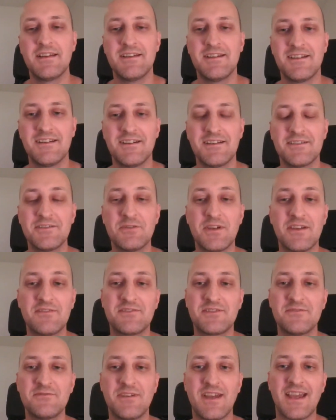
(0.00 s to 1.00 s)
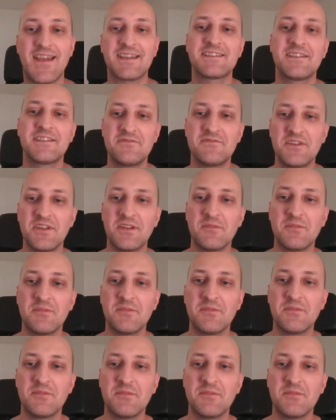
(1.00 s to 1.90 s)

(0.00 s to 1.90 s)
you have to actively